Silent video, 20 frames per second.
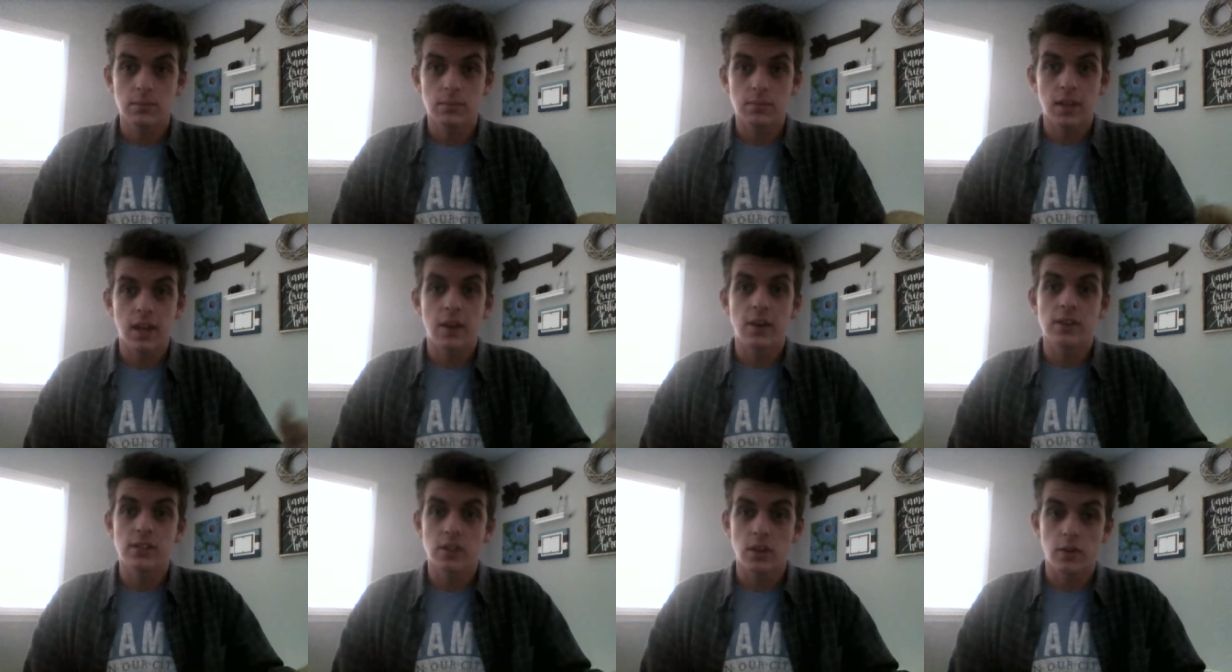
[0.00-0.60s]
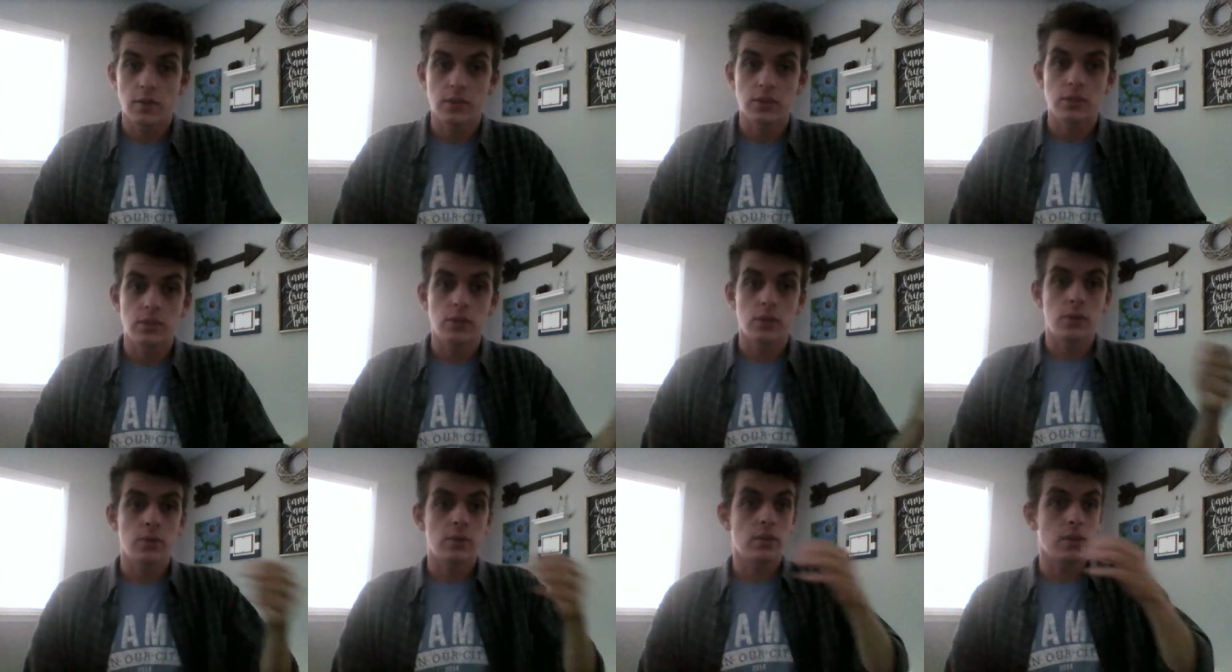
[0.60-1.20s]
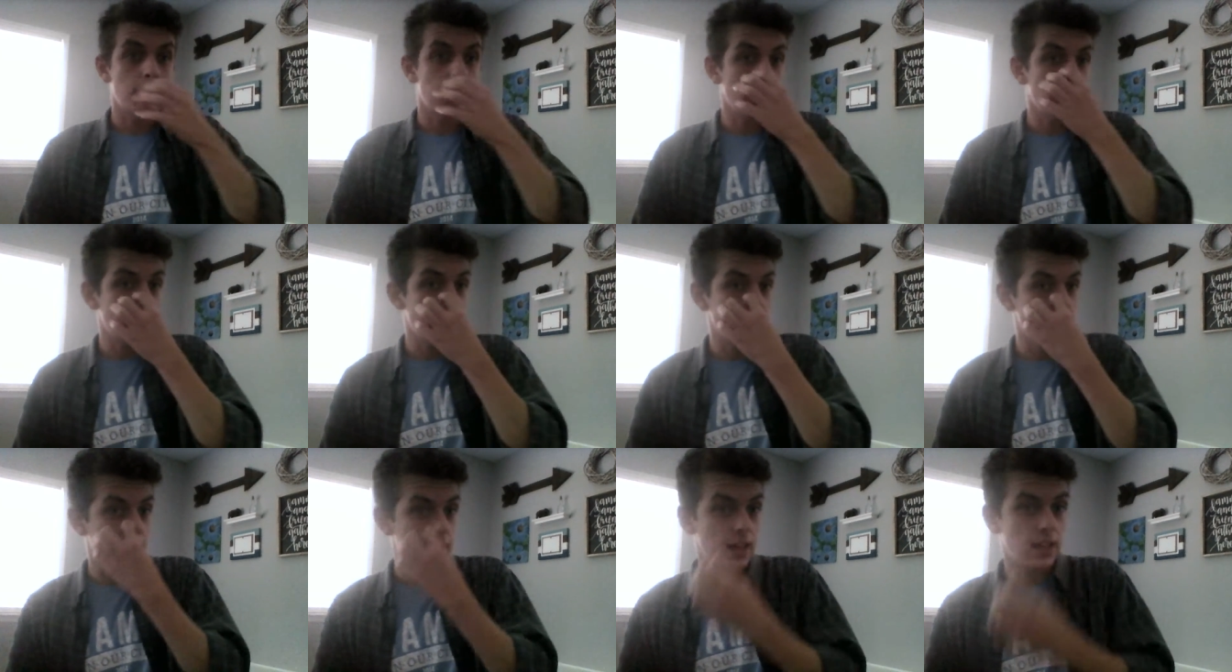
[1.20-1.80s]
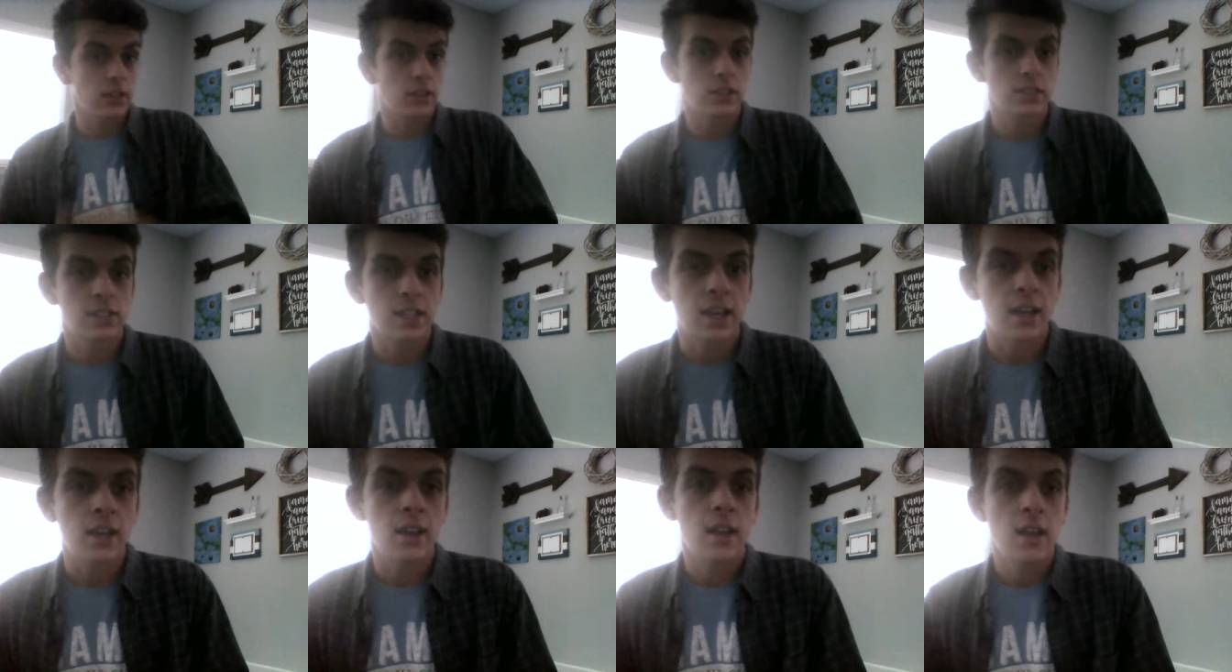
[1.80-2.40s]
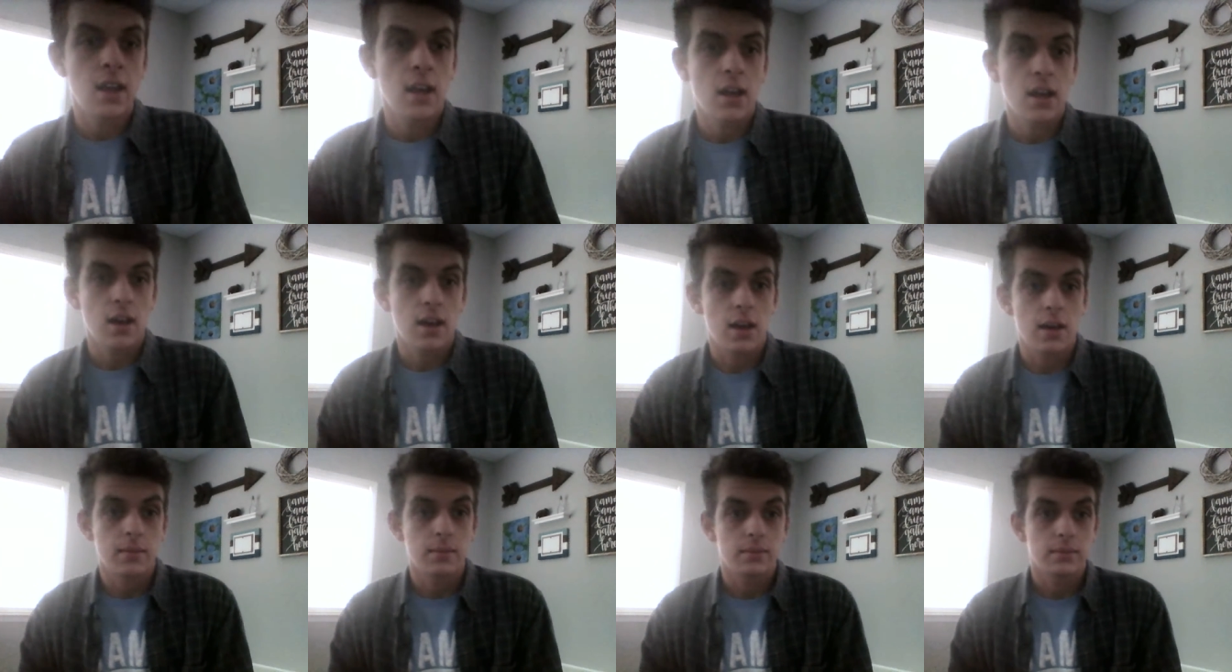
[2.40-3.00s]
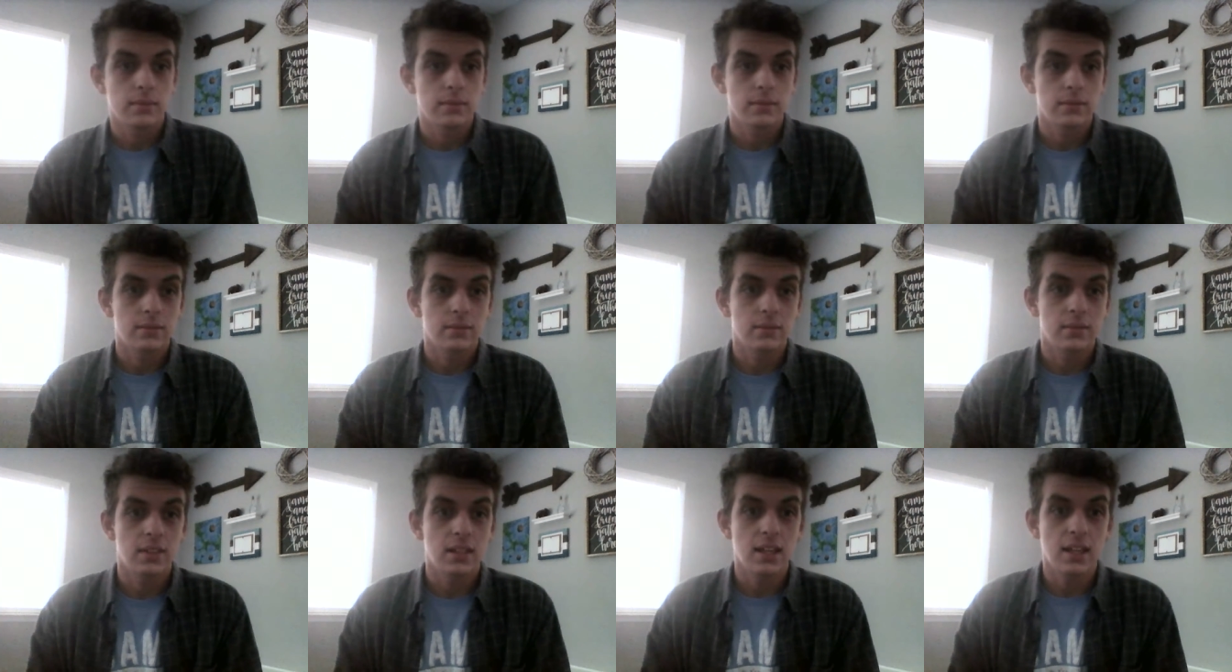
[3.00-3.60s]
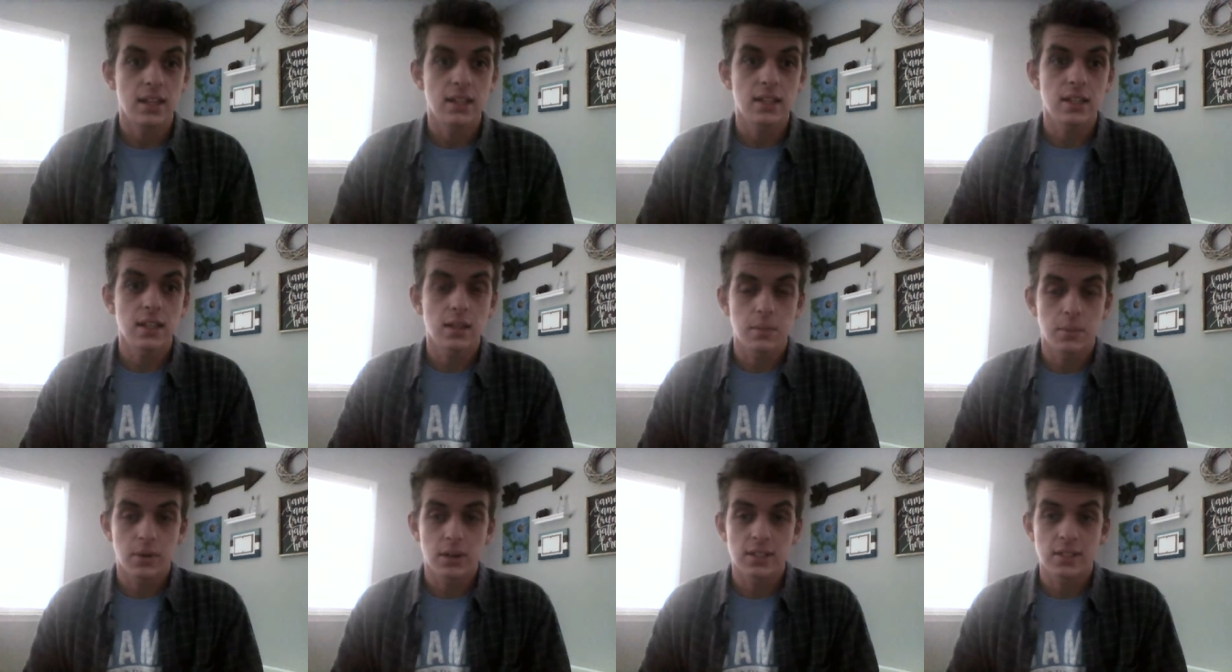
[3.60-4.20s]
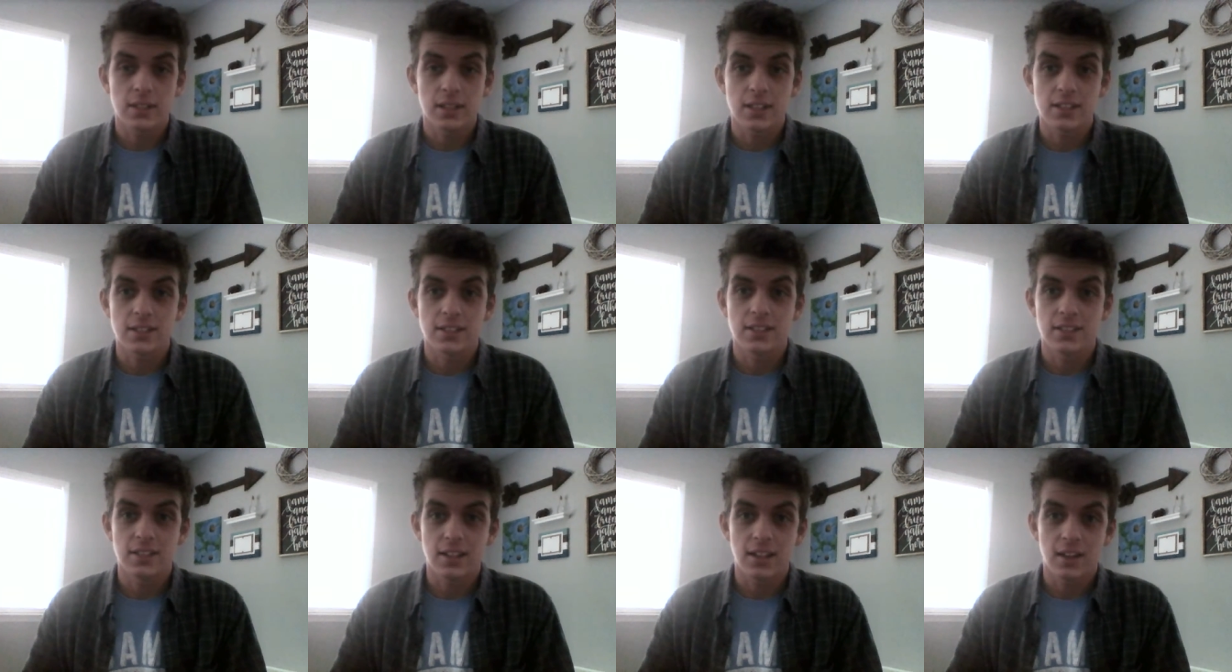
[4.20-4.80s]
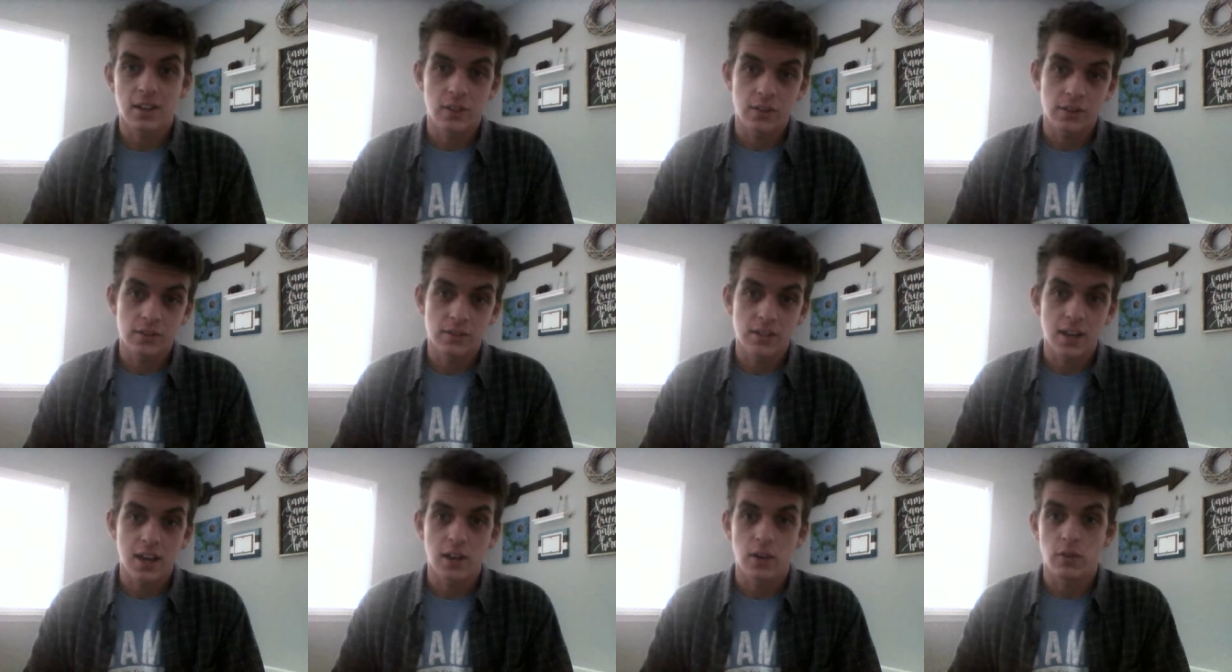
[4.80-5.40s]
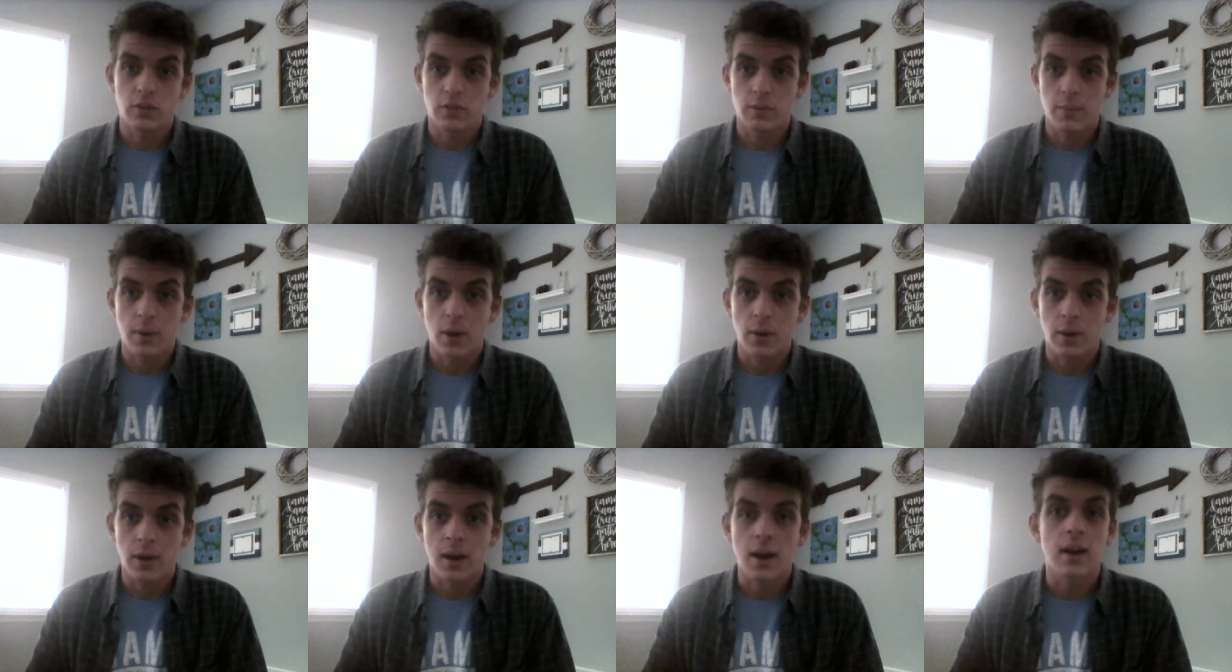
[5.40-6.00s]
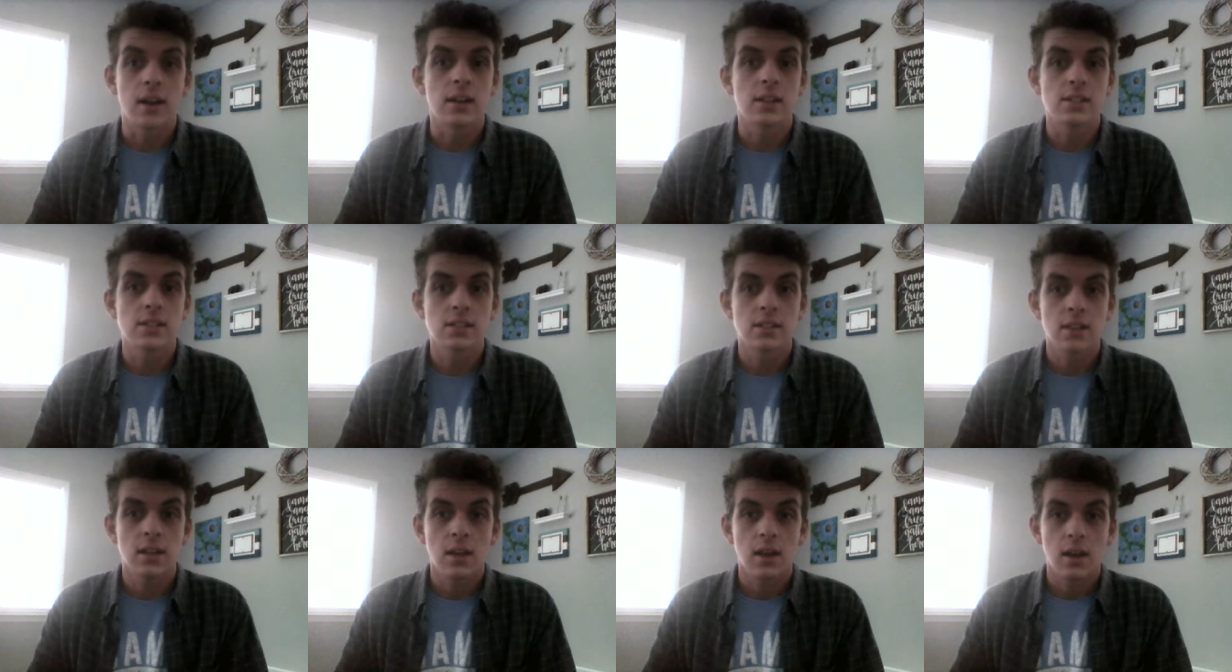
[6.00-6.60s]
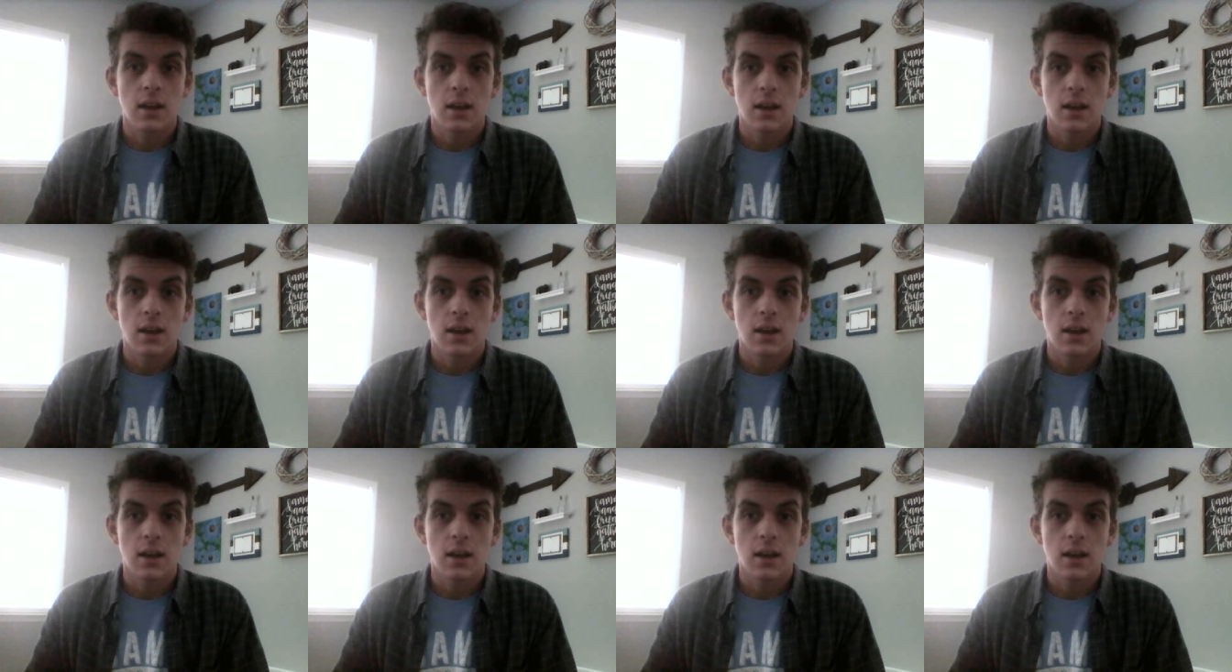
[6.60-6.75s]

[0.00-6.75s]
carries over to the plays that I looked at. Um, the Indian Princess is the other title for Pocahontas.